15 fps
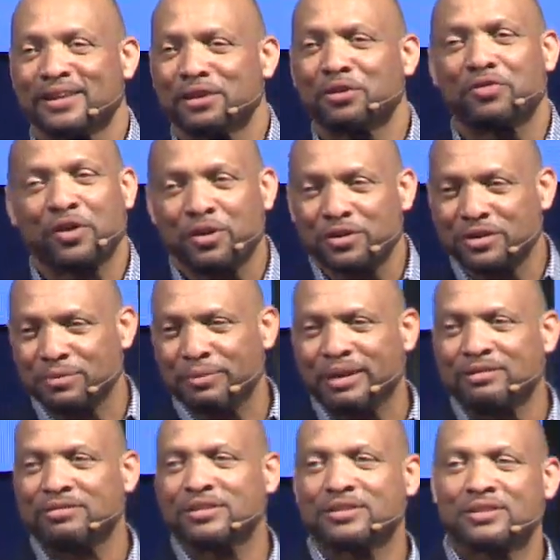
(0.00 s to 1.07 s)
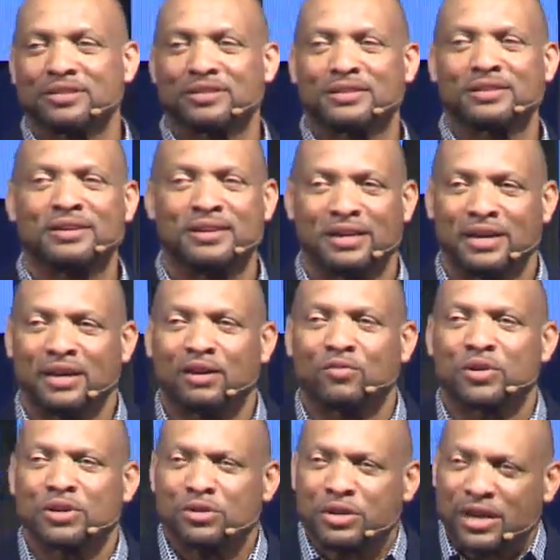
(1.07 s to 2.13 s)
You've heard the message.
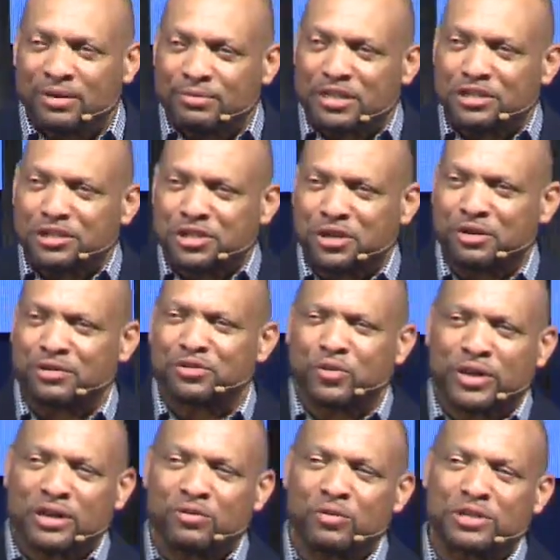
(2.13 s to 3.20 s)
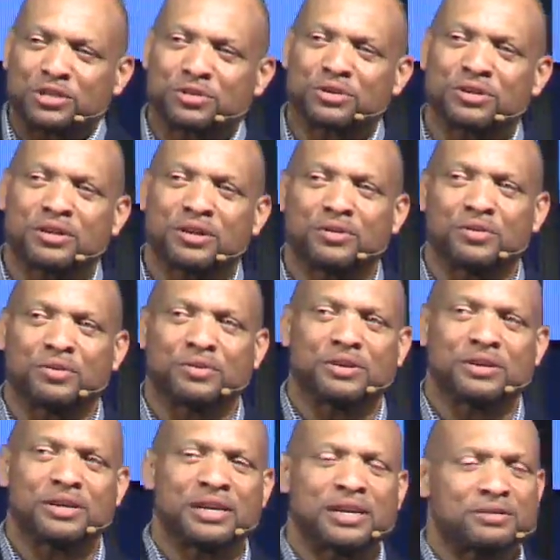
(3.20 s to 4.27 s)
When you come to church, what I want you to know,
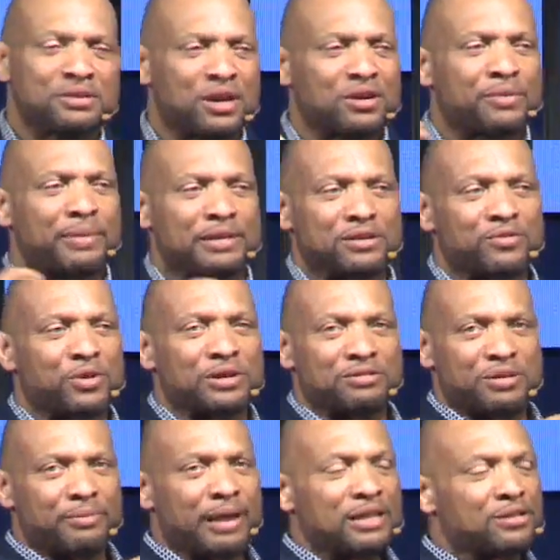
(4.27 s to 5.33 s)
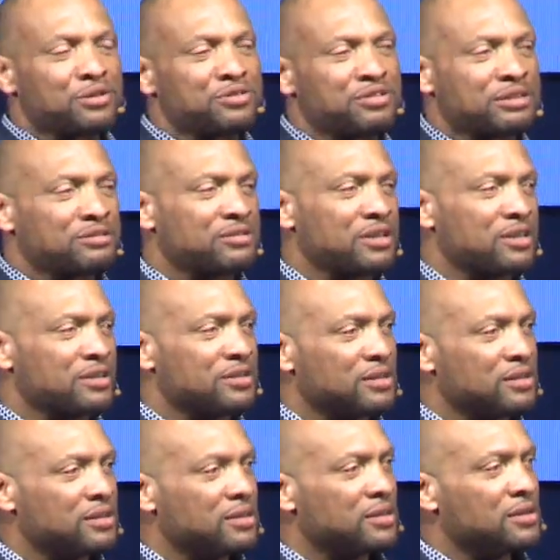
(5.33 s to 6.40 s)
and I'll talk about the rest of Matthew 16,
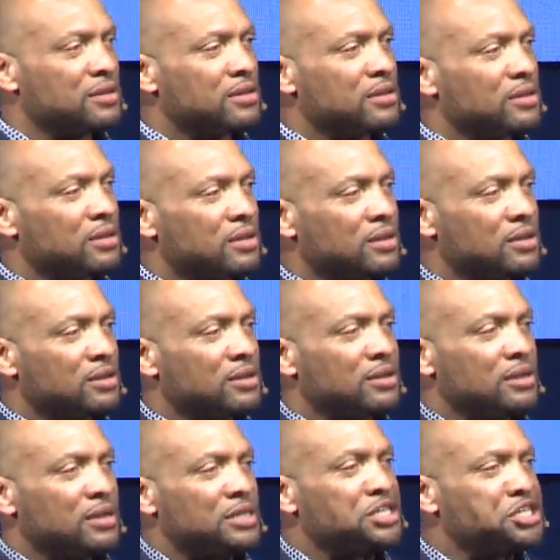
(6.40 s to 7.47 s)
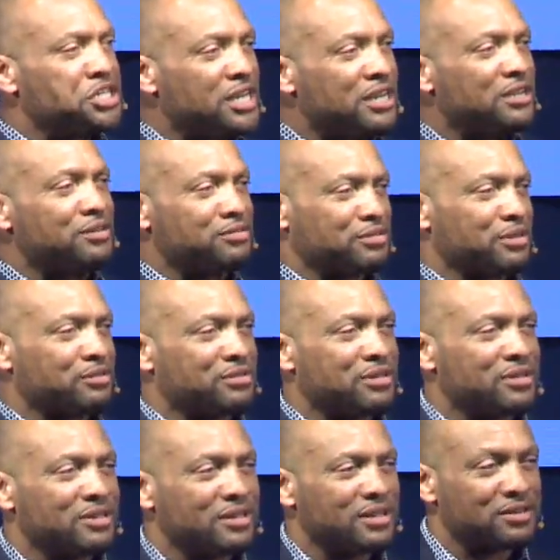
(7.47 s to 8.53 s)
Jesus
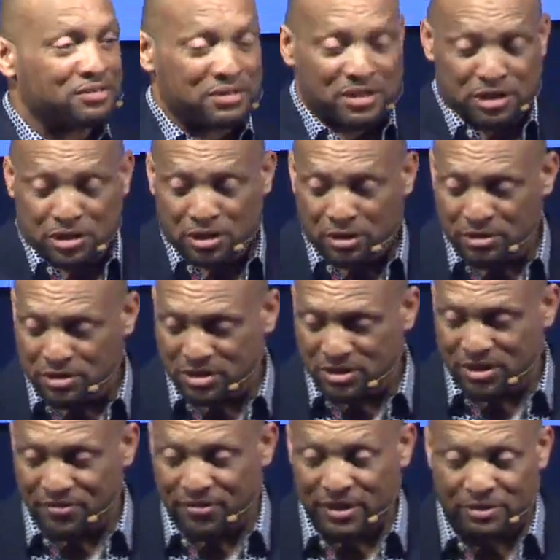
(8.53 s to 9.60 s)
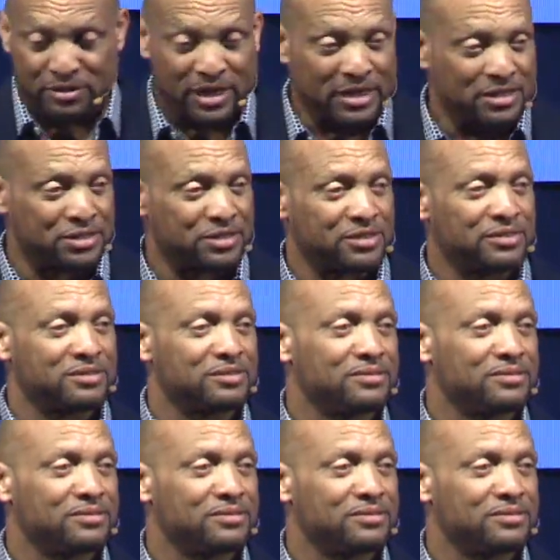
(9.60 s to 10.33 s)
is the church, the foundation.